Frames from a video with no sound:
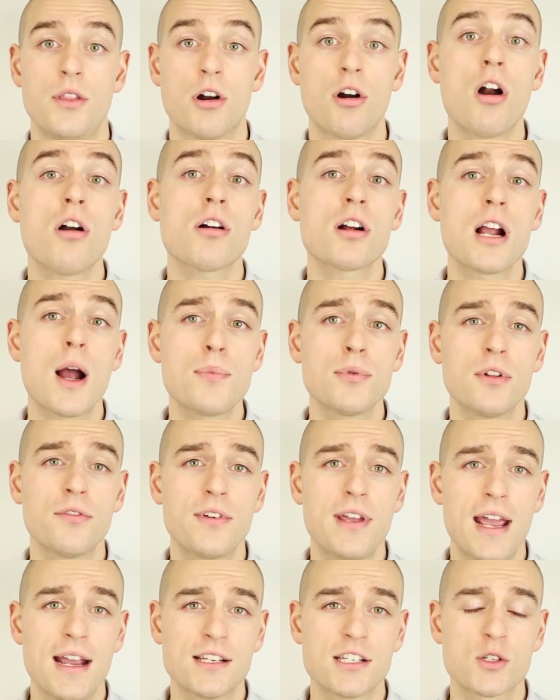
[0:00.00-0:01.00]
There are a couple
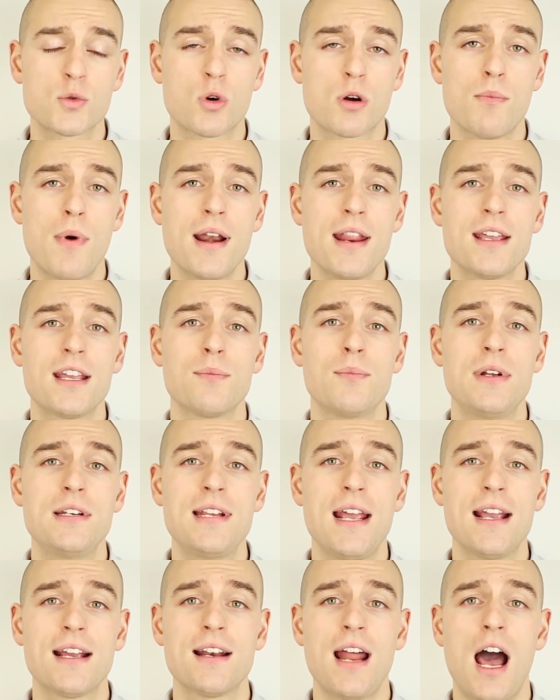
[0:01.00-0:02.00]
of cases where money can be
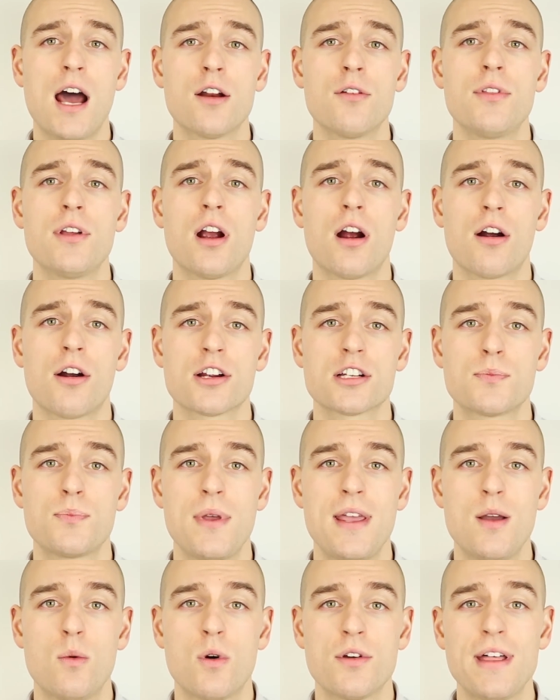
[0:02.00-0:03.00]
taken out of the
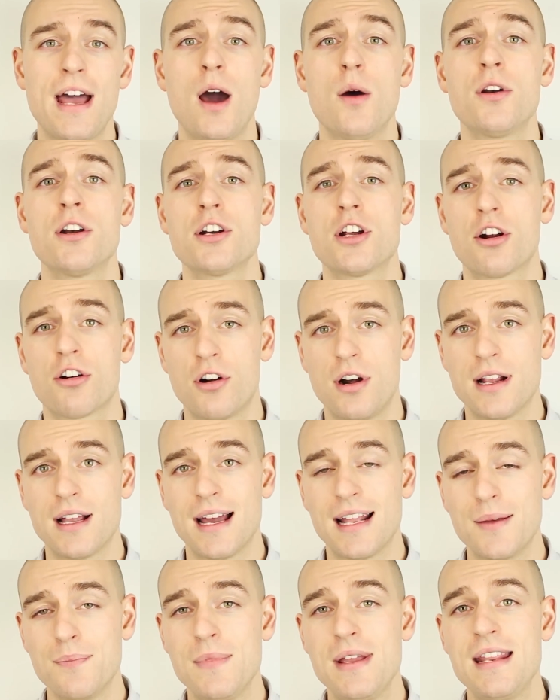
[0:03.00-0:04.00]
RRSP without
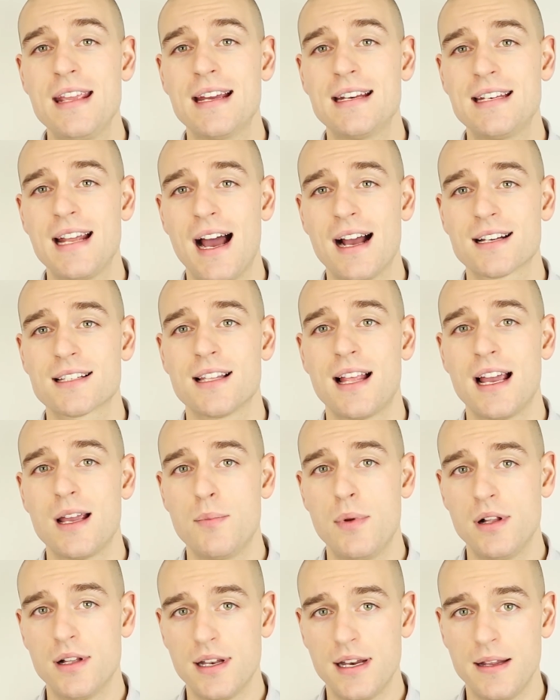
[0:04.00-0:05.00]
incurring an immediate tax
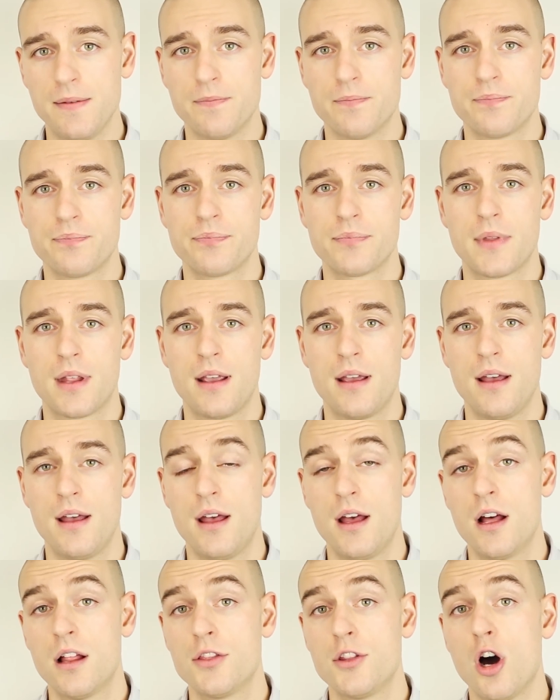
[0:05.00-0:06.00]
liability.
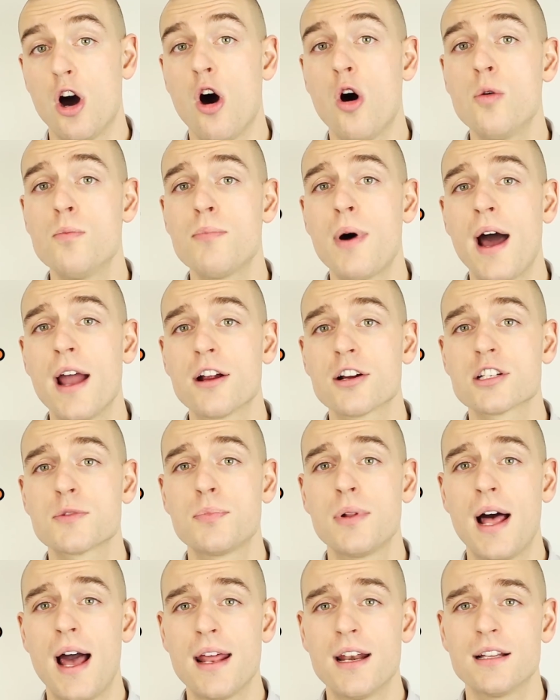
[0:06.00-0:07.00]
The home buyer's
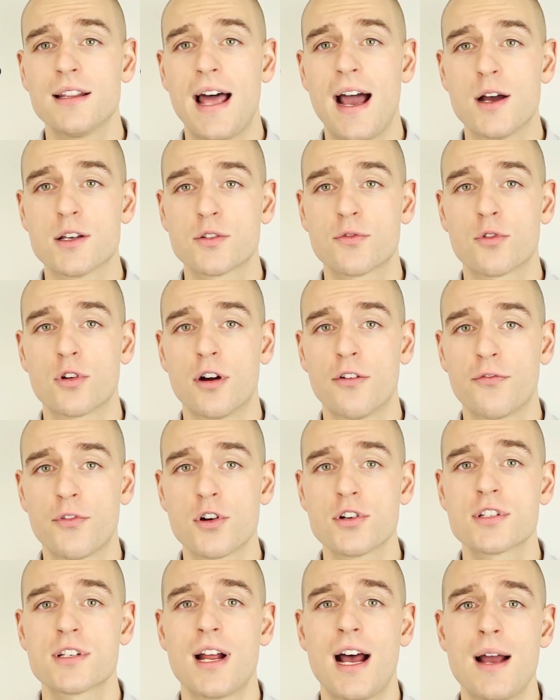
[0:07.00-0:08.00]
plan allows for a
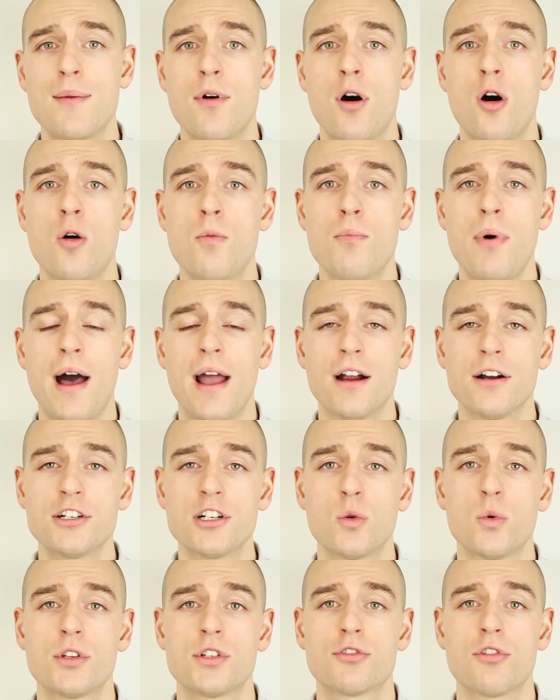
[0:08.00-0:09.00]
first-time home buyer
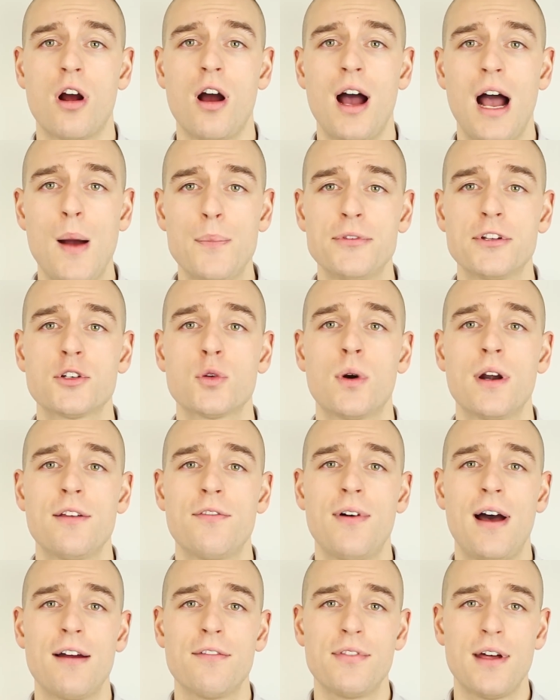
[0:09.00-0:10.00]
to withdraw up to
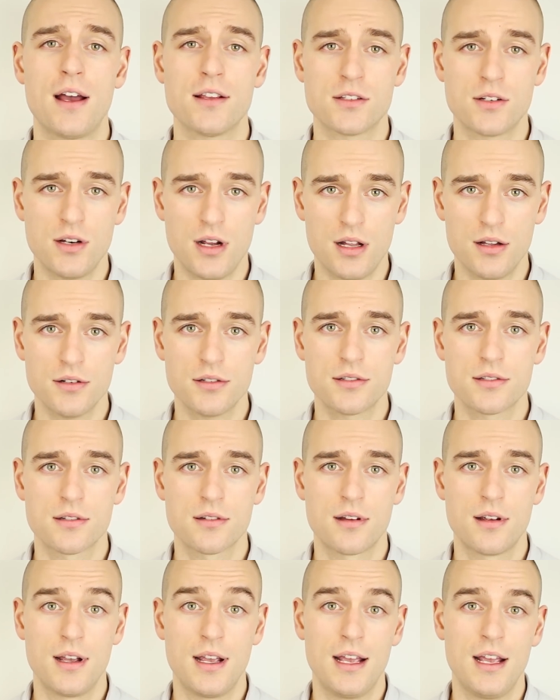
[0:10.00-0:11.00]
$25,000.